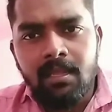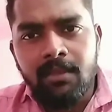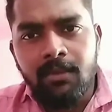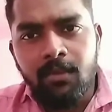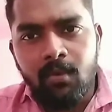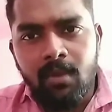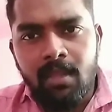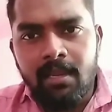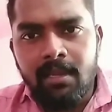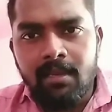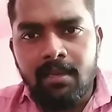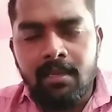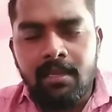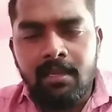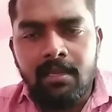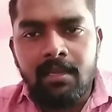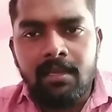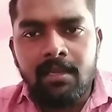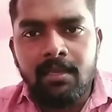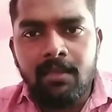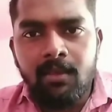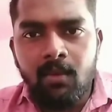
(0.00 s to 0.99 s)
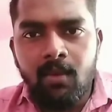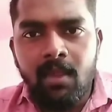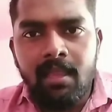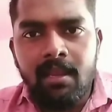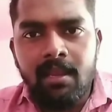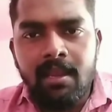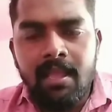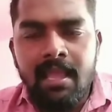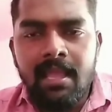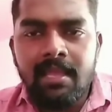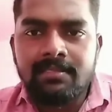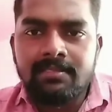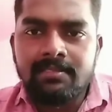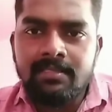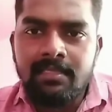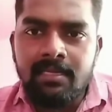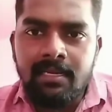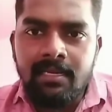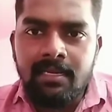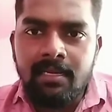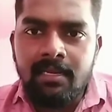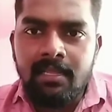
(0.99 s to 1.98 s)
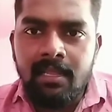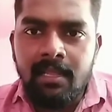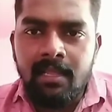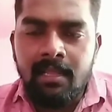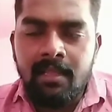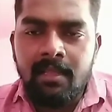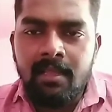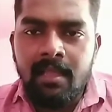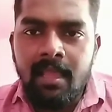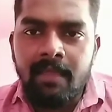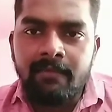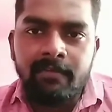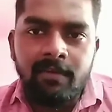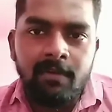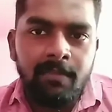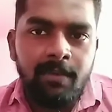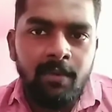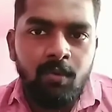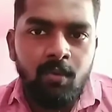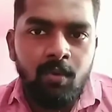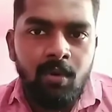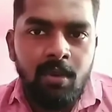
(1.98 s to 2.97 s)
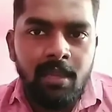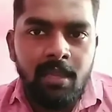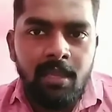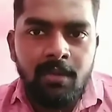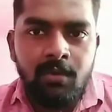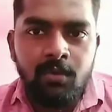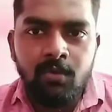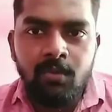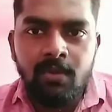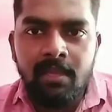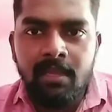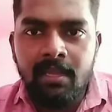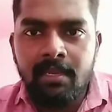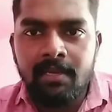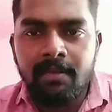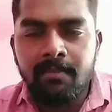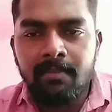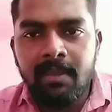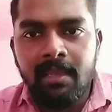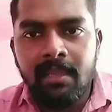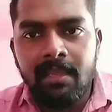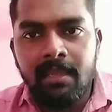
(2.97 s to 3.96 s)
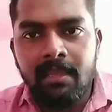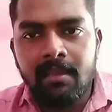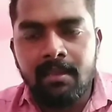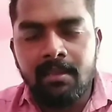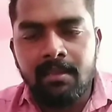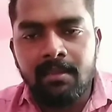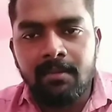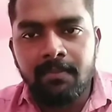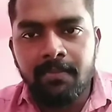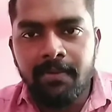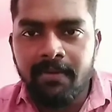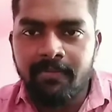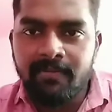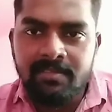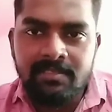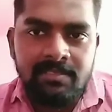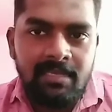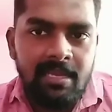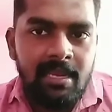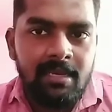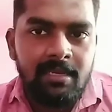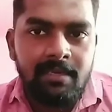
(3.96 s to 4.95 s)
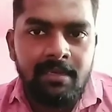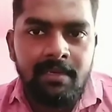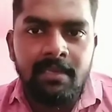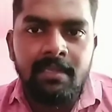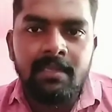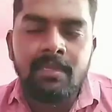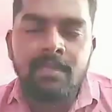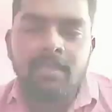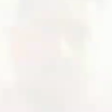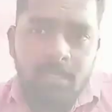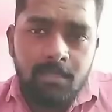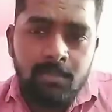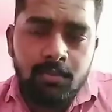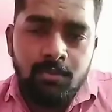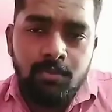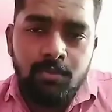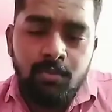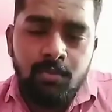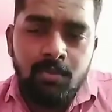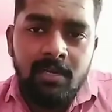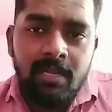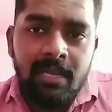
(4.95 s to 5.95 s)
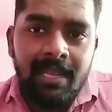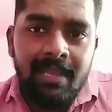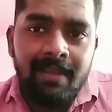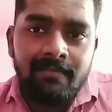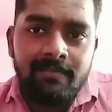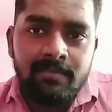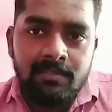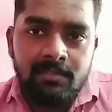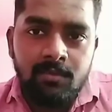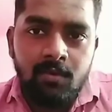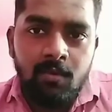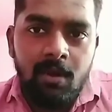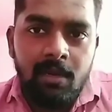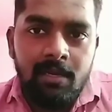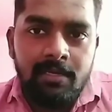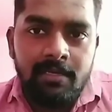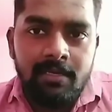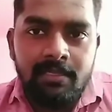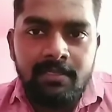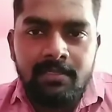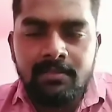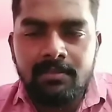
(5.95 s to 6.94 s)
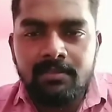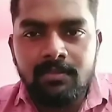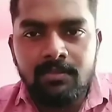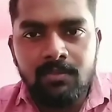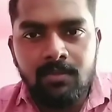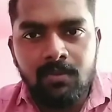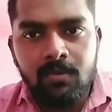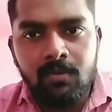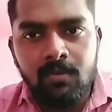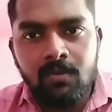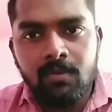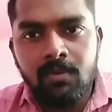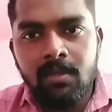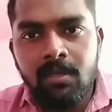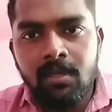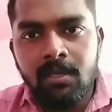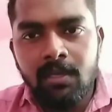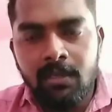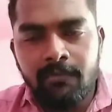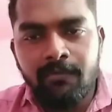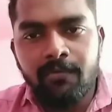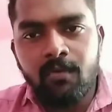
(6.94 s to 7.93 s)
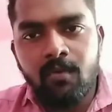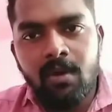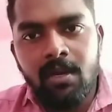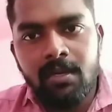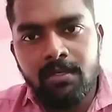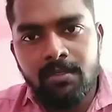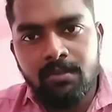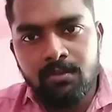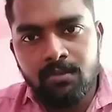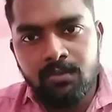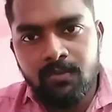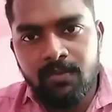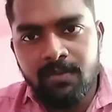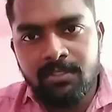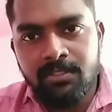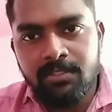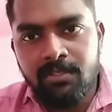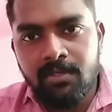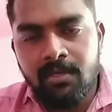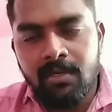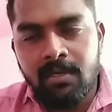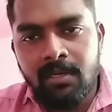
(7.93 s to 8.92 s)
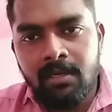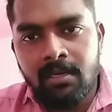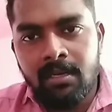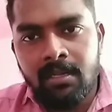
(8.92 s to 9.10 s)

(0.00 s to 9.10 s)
you can ask that I will be okay to get my previous salary. You should have this quality. So if you want to switch your